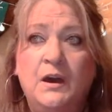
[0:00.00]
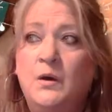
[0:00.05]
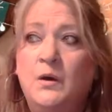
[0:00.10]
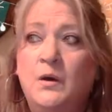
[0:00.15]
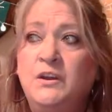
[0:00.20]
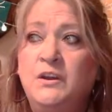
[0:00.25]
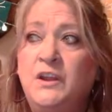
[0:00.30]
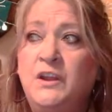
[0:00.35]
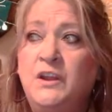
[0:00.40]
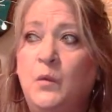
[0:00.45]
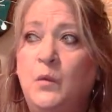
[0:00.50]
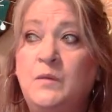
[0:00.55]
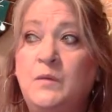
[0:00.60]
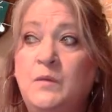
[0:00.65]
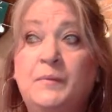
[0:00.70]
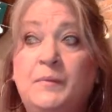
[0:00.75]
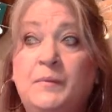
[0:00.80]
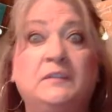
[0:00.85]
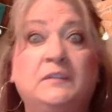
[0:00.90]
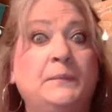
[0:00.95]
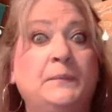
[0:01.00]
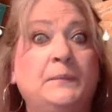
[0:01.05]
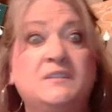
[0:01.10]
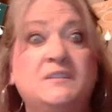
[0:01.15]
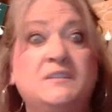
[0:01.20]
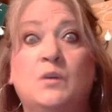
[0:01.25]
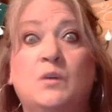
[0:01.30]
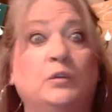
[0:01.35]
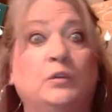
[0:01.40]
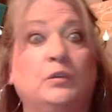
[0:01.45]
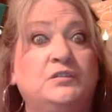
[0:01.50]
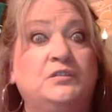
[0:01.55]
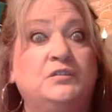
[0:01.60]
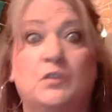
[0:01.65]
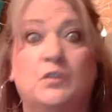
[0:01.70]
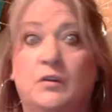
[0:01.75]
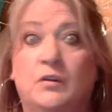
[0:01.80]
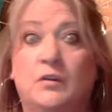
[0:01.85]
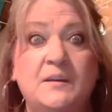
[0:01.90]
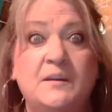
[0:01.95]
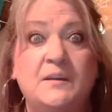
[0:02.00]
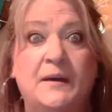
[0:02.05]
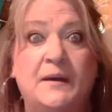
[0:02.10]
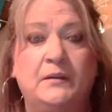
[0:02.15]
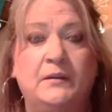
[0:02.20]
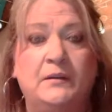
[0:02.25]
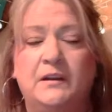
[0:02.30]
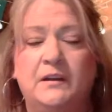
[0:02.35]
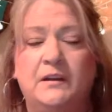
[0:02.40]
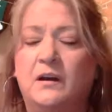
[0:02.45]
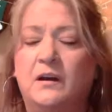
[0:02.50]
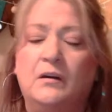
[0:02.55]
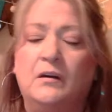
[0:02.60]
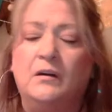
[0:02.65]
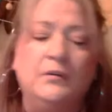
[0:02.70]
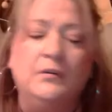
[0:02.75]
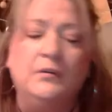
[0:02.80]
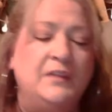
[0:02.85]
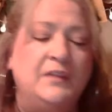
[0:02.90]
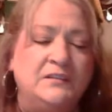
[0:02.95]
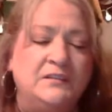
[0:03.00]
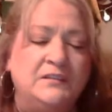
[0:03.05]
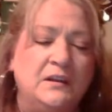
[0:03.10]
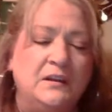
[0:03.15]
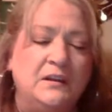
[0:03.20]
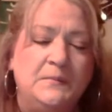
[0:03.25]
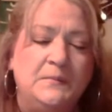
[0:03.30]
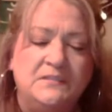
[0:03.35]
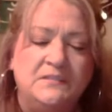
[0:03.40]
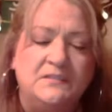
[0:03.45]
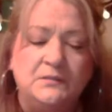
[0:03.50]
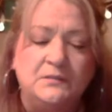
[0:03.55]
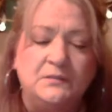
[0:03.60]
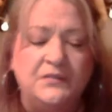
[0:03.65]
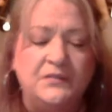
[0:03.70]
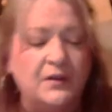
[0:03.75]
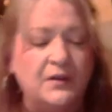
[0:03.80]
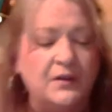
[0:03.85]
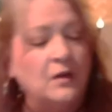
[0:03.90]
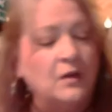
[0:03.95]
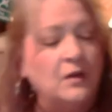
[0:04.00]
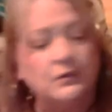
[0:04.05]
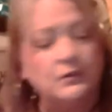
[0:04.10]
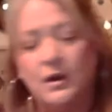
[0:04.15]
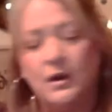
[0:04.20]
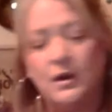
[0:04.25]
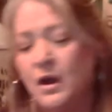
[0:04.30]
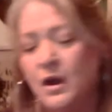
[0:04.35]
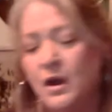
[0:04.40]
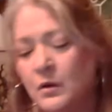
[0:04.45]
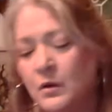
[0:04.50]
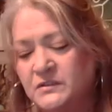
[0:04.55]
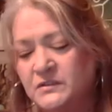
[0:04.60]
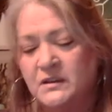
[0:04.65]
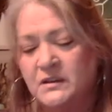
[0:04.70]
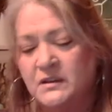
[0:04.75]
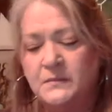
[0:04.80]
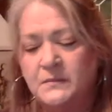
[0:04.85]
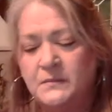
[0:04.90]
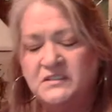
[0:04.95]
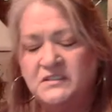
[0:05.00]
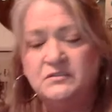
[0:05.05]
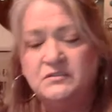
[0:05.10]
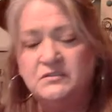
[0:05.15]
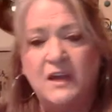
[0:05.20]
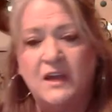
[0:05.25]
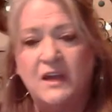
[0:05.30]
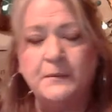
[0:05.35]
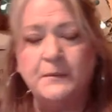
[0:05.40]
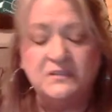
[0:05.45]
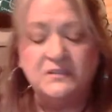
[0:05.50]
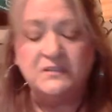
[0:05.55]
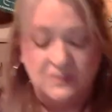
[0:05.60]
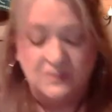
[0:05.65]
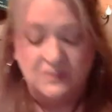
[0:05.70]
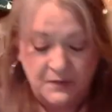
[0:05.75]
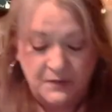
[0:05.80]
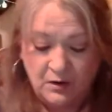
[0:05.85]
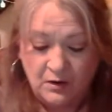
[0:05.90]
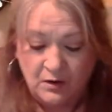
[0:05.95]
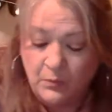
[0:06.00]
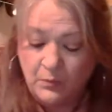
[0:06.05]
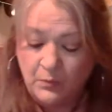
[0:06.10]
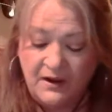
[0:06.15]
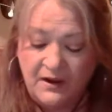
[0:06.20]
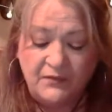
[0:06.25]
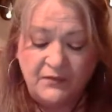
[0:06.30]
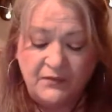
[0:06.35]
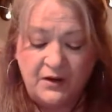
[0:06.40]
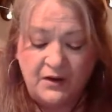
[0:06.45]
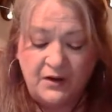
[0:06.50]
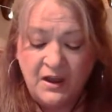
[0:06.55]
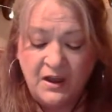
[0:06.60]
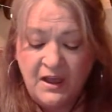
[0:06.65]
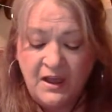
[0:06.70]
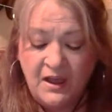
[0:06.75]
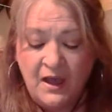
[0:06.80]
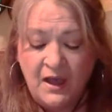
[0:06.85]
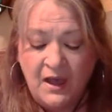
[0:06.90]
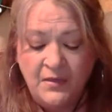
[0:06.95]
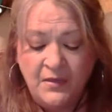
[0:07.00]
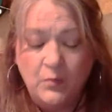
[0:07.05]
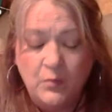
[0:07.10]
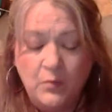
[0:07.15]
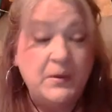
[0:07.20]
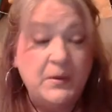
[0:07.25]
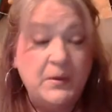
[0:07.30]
you know, we build up this whole story about it. Oh, that's going to be so difficult, or oh, it's going to be too time consuming, or whatever. Then when we